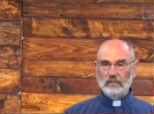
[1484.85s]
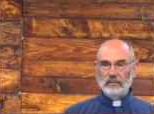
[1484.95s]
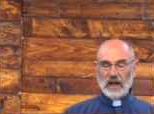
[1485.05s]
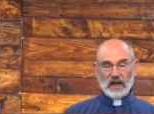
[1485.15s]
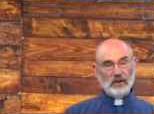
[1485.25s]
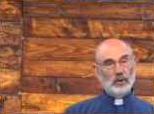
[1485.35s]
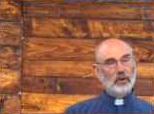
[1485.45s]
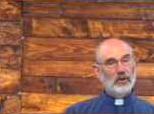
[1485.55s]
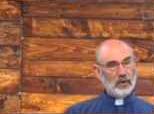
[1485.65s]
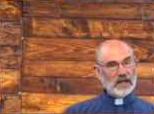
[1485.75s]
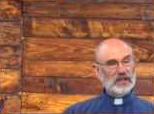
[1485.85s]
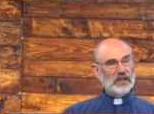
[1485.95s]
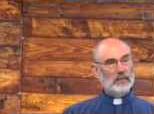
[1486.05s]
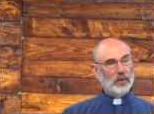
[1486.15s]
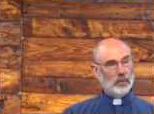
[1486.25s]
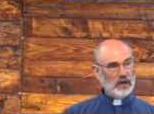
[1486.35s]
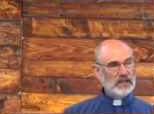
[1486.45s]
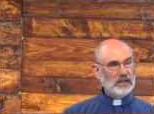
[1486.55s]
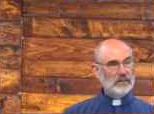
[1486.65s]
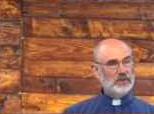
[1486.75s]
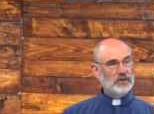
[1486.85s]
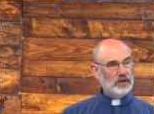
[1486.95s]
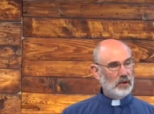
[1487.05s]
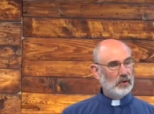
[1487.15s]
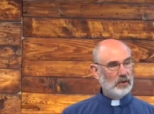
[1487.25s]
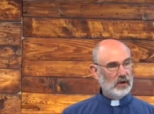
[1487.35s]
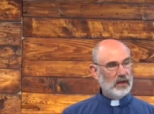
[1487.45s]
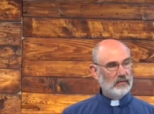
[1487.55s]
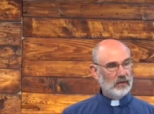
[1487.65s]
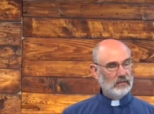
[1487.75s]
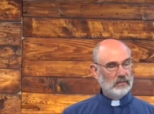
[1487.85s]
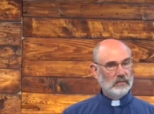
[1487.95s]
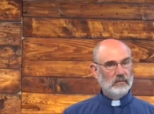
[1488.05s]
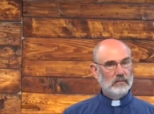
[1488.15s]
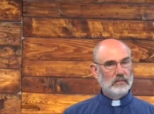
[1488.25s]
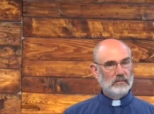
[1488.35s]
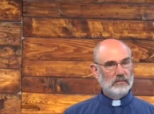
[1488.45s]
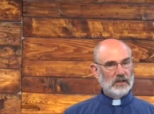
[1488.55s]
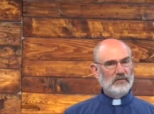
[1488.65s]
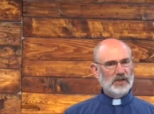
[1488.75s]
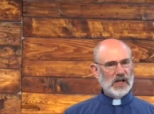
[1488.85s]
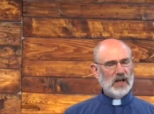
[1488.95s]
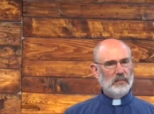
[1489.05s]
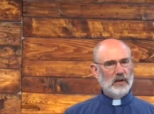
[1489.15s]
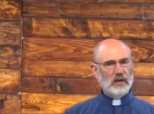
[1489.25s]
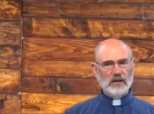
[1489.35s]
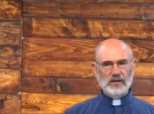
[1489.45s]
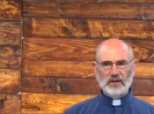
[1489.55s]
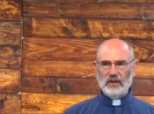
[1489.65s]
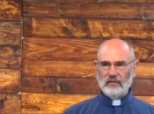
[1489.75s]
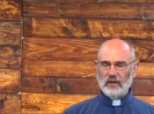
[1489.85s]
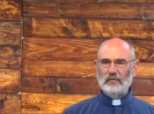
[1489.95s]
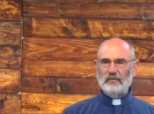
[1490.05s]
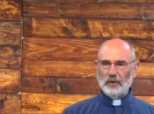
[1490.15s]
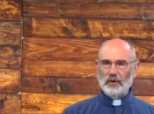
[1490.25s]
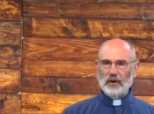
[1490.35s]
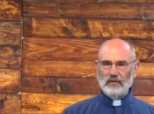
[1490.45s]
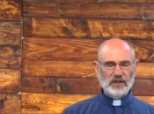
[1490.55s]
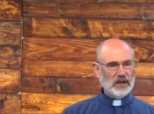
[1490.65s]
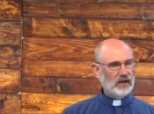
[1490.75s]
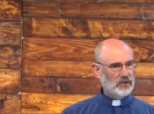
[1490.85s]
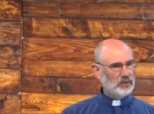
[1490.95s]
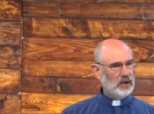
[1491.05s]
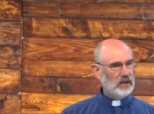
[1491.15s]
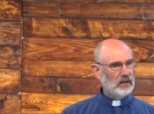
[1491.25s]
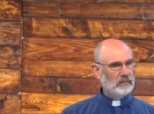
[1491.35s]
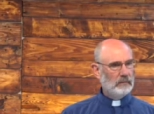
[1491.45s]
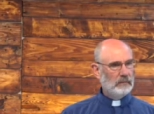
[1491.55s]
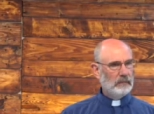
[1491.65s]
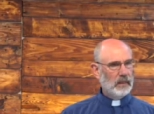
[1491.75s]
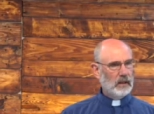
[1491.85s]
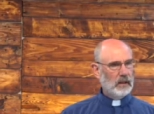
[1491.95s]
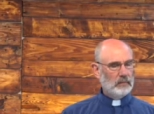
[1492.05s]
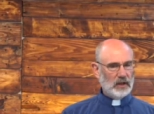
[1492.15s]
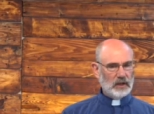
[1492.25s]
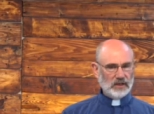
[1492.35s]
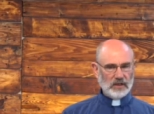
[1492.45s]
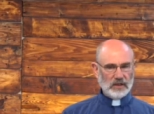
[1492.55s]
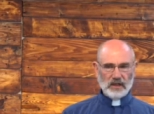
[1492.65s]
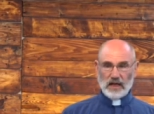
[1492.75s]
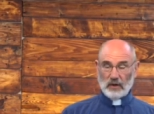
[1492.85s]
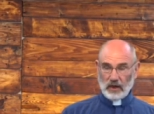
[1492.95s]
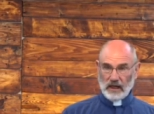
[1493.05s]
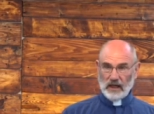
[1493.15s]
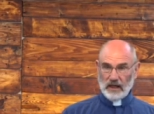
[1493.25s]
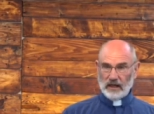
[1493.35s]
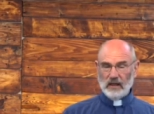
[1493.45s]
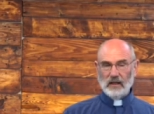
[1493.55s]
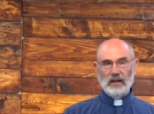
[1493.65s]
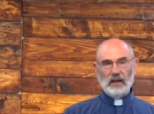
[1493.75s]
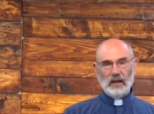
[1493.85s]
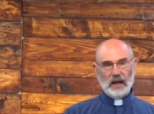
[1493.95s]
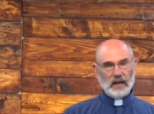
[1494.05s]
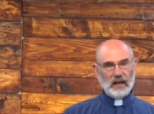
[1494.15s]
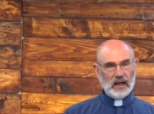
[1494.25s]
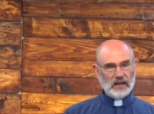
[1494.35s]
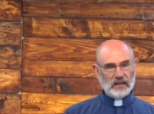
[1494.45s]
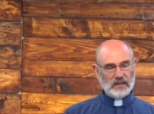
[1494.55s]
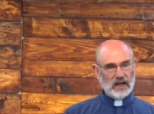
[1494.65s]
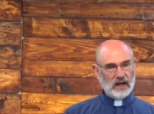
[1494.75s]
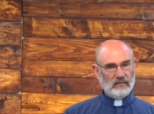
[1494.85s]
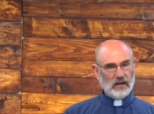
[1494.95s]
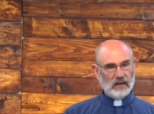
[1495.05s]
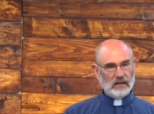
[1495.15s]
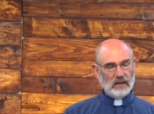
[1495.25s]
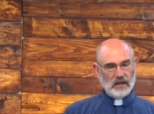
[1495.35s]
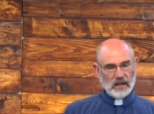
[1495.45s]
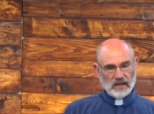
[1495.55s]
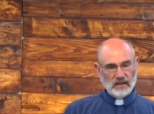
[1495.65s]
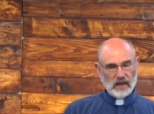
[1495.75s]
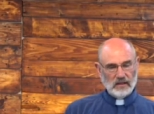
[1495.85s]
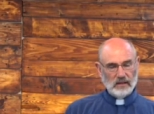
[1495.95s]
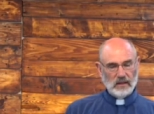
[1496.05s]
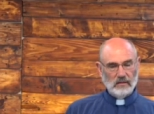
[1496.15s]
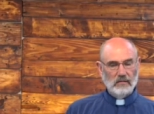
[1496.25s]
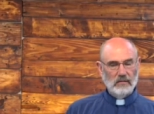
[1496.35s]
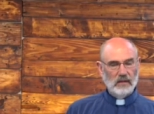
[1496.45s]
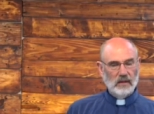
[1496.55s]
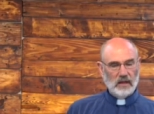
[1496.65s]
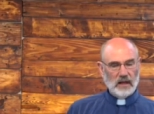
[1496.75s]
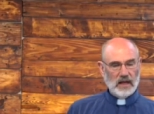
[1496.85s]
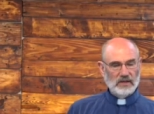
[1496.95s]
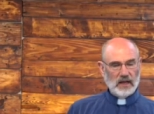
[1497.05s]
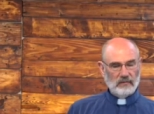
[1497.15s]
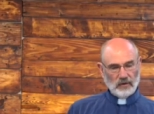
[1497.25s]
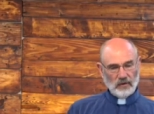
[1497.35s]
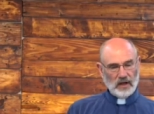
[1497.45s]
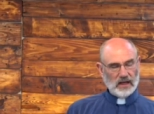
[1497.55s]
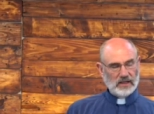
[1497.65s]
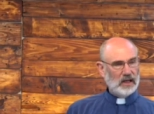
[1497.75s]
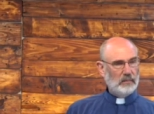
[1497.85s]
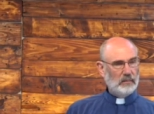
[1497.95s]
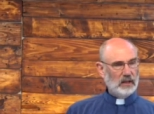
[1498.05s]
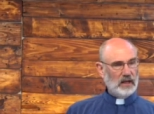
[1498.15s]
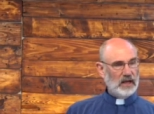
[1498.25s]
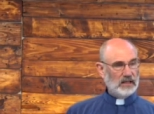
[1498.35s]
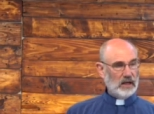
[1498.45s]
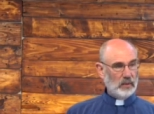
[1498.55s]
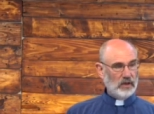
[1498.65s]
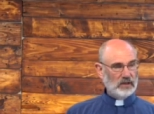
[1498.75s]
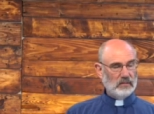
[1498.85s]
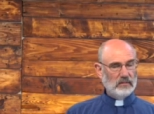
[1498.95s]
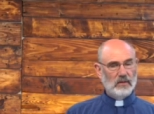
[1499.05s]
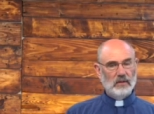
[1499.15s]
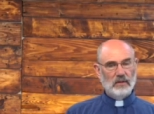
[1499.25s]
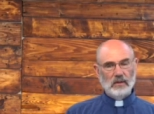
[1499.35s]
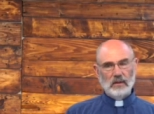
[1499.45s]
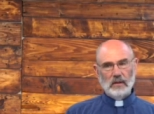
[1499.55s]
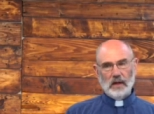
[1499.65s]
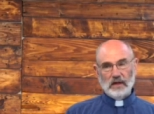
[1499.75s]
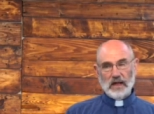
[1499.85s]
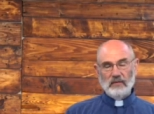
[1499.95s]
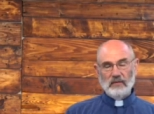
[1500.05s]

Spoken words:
And the Lord grants him the wisdom to know good and evil. It's as if Solomon is given the fruit of the second tree, because he's now a king, and he has to have that. He has that fruit. He has that ability. He has that wisdom. David